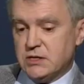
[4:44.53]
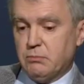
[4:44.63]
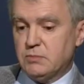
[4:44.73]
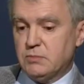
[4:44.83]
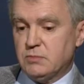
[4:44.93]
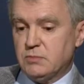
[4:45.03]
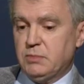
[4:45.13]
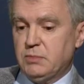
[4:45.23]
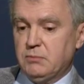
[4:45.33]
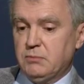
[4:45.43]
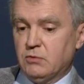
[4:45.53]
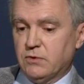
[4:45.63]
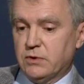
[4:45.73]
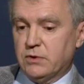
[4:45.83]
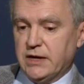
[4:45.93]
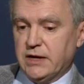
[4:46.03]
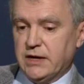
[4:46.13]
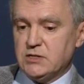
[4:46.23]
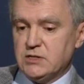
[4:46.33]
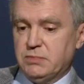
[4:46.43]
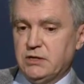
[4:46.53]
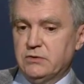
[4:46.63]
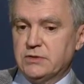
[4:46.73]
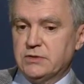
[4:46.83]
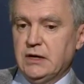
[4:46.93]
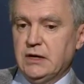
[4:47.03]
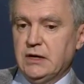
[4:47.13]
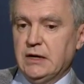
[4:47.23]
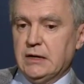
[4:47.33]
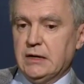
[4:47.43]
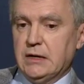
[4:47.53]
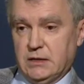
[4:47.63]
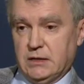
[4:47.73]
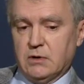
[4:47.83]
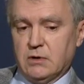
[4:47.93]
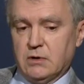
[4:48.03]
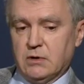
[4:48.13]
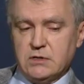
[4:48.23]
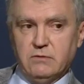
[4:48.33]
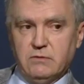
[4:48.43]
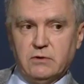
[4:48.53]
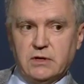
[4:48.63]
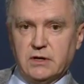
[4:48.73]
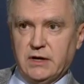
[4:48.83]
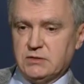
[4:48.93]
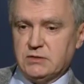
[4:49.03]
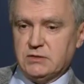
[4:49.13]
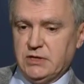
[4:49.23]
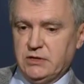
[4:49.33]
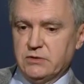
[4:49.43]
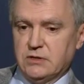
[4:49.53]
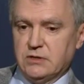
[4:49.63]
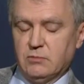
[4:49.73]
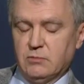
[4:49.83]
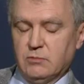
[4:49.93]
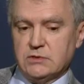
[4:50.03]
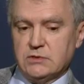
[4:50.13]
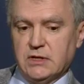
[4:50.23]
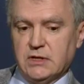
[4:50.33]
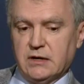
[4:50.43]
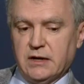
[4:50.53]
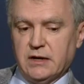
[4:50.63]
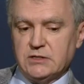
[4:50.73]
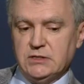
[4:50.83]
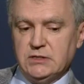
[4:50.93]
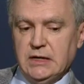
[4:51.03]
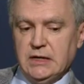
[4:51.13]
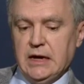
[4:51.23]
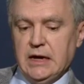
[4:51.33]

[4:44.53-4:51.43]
extent, possibly people voted against Peterson, and they were largely voting against Peterson and the Liberals in that election,